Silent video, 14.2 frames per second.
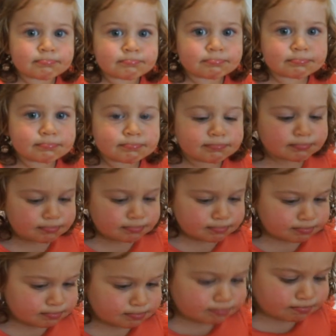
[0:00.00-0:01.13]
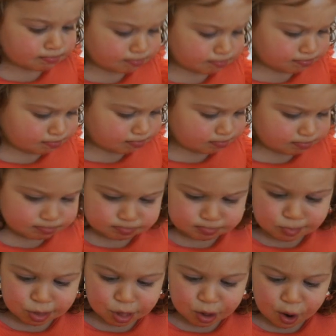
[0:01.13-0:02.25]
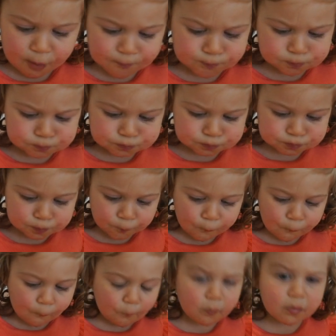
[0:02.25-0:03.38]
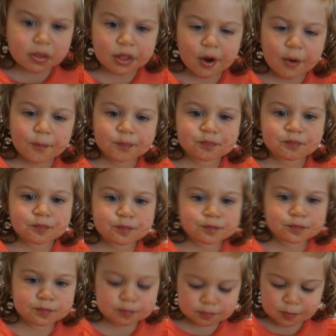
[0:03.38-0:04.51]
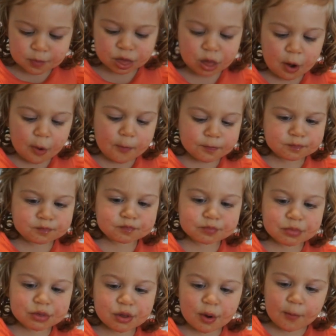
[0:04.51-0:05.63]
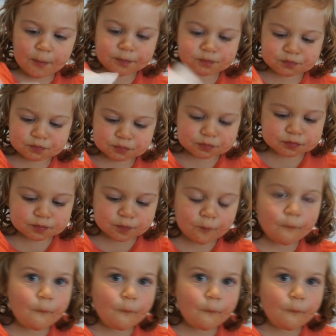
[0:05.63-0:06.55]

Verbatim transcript: like a, it's like a Mars bar thing, and I think she's like struggling a little bit to eat it because it's so chewy.